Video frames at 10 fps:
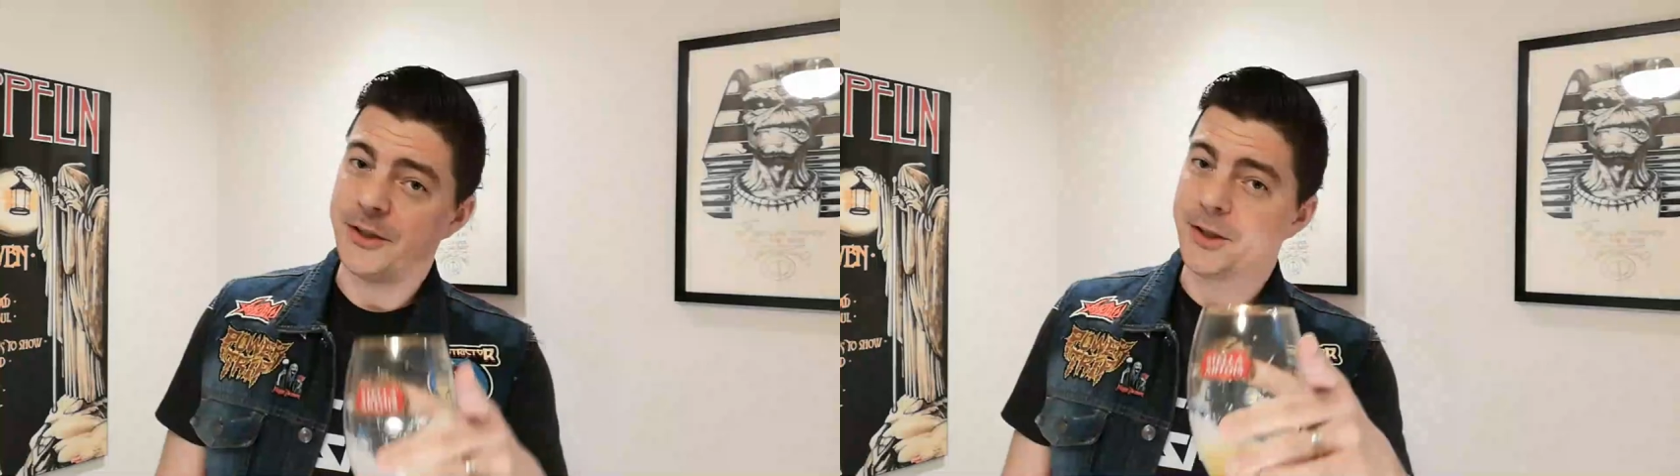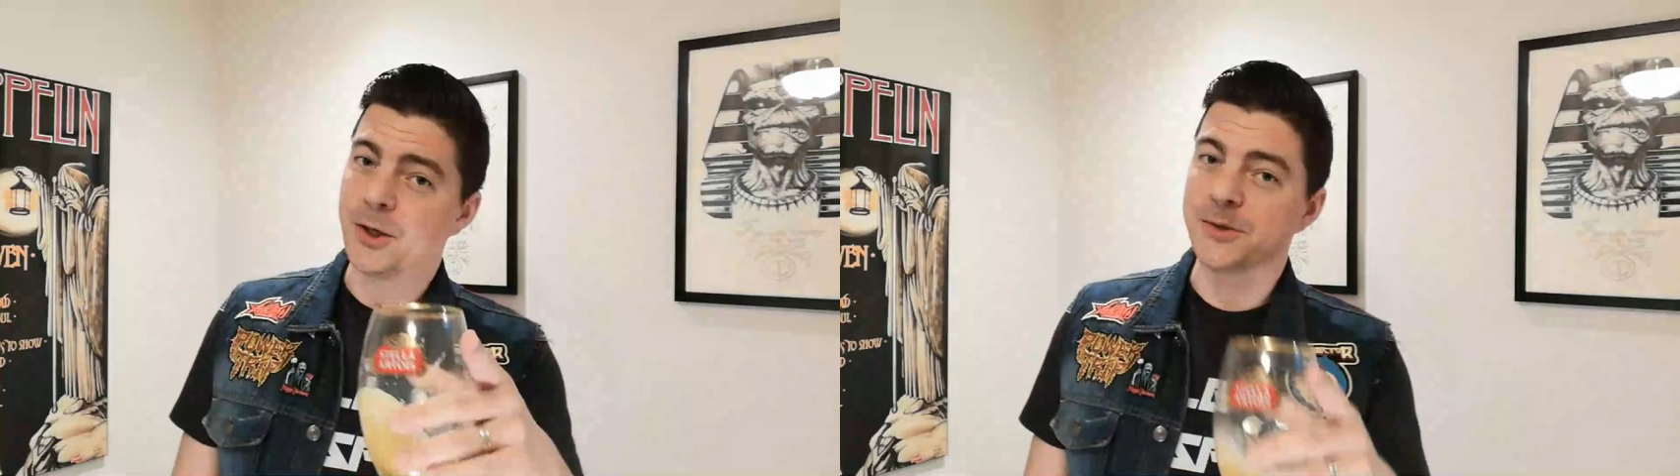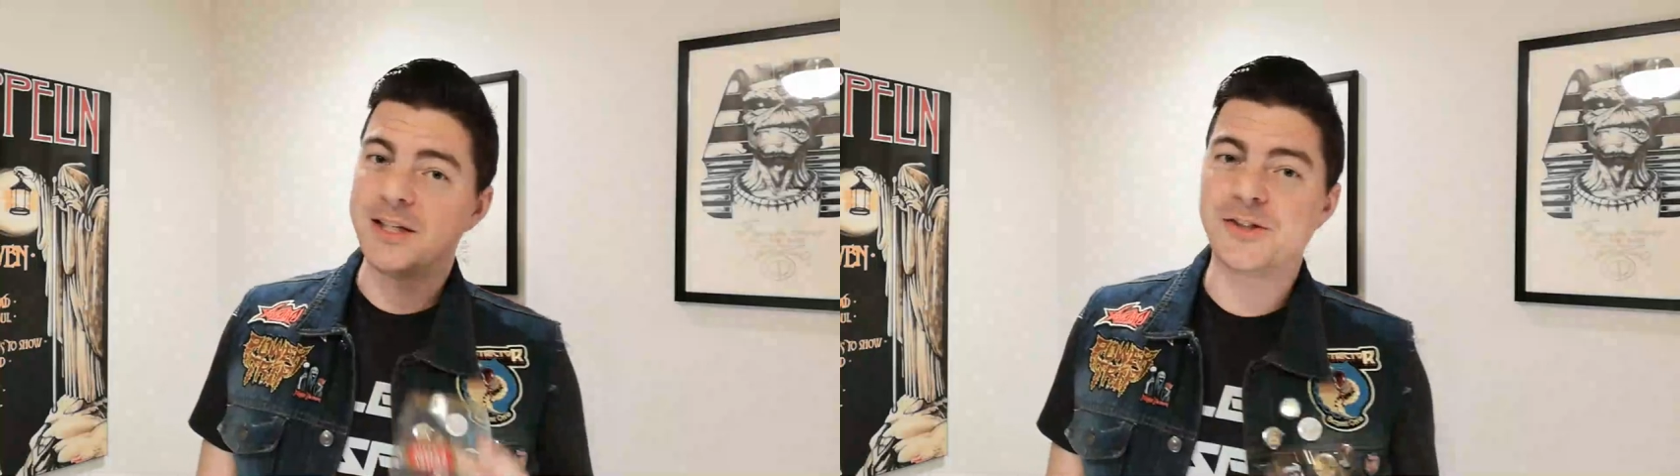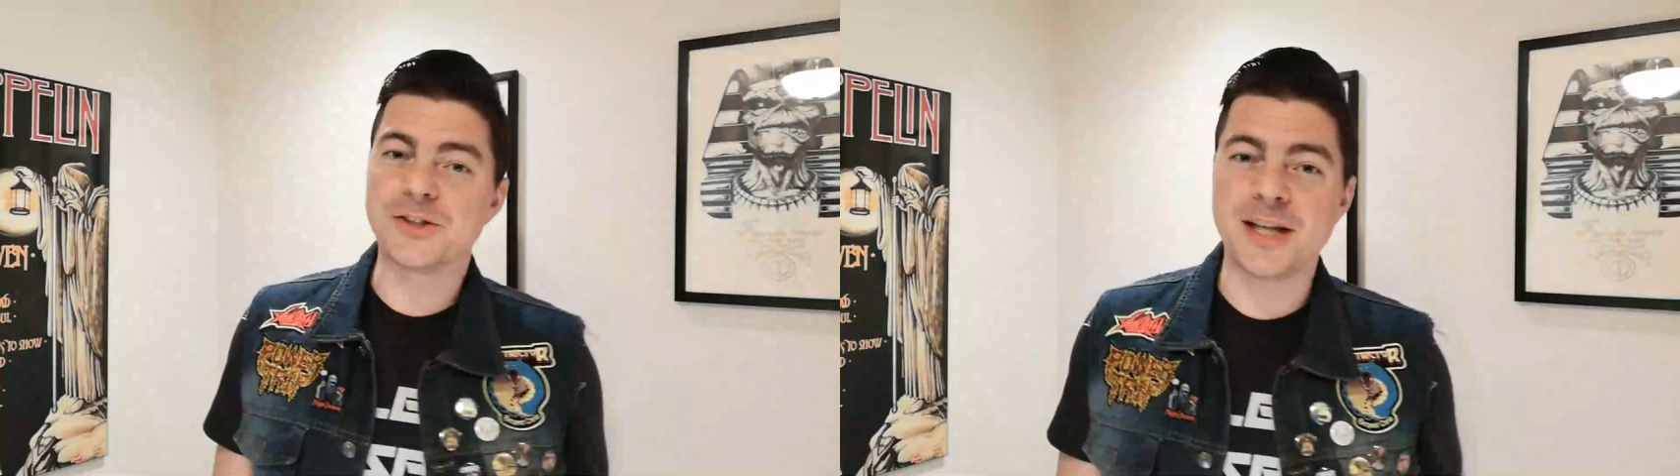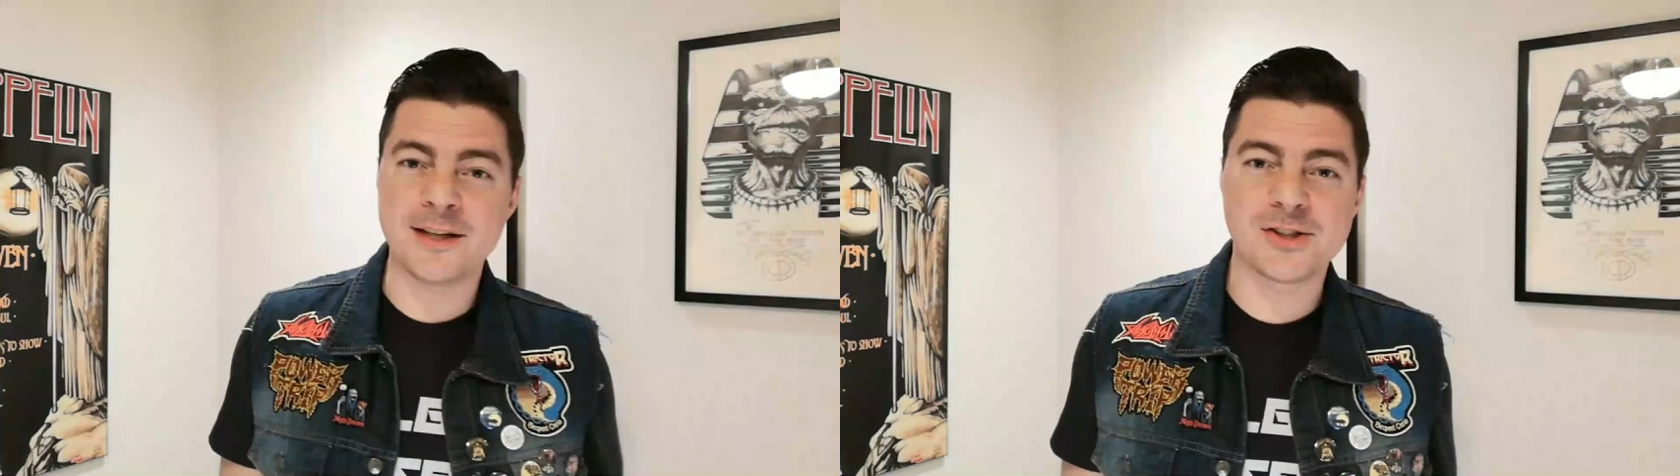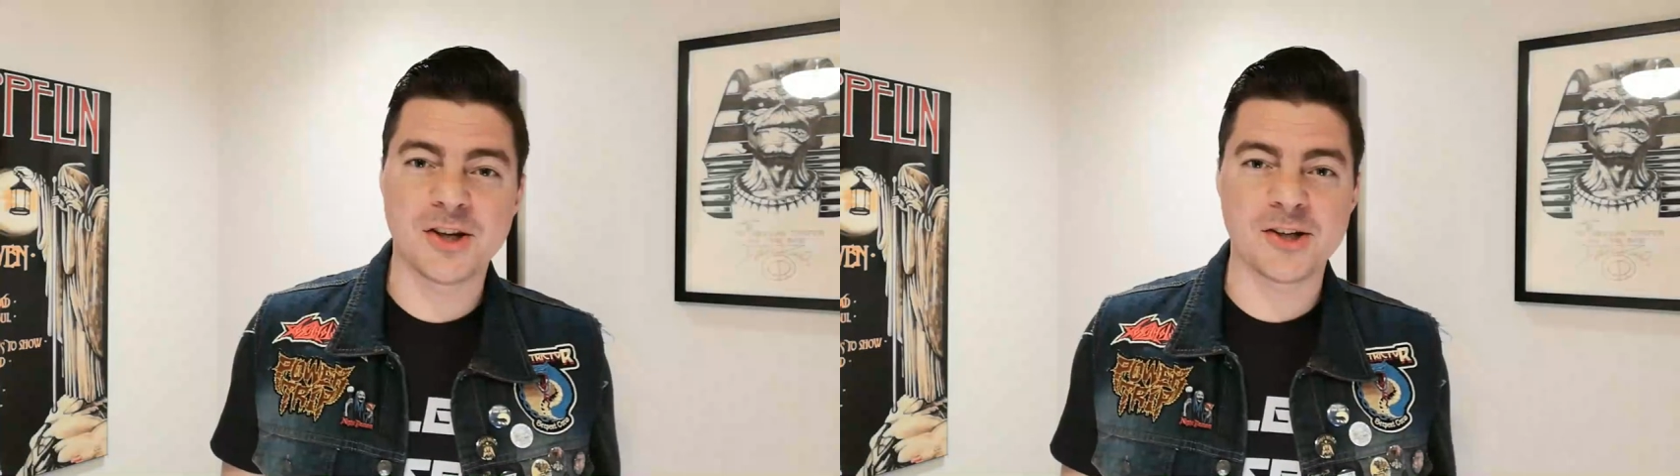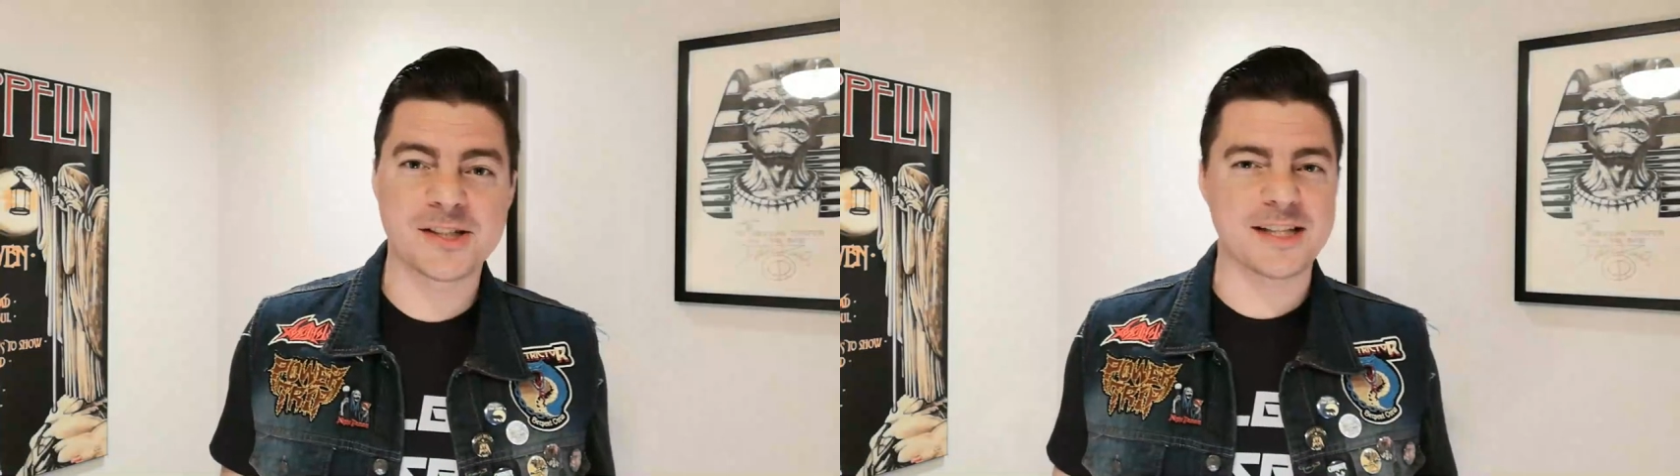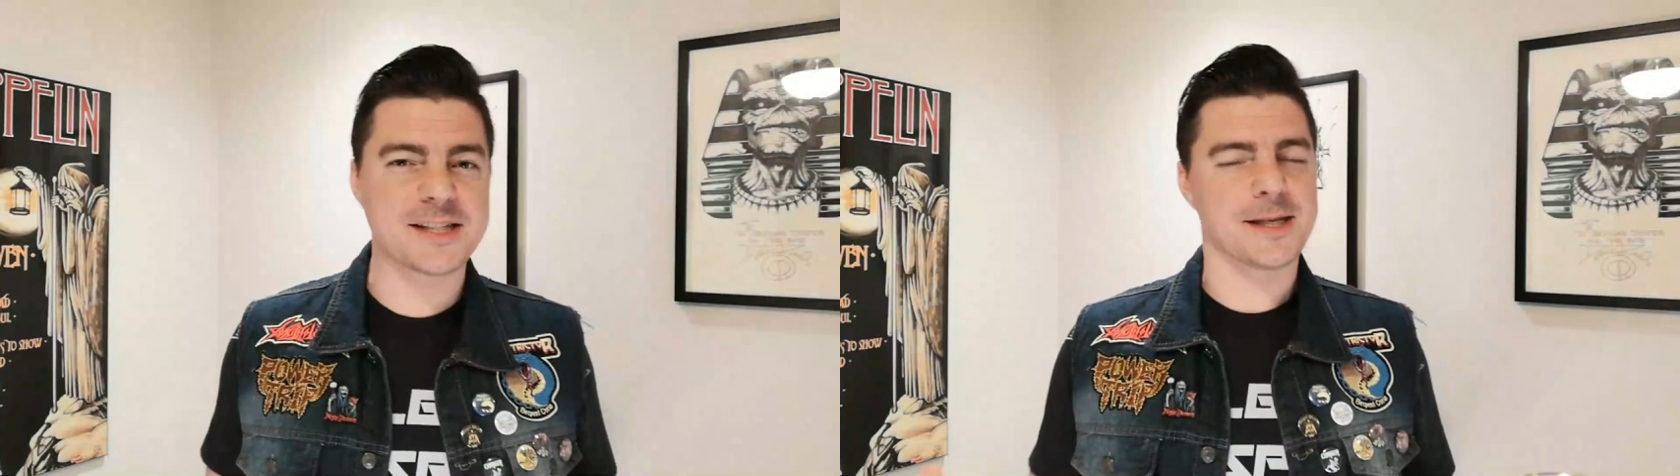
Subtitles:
There you go, these are 10 songs that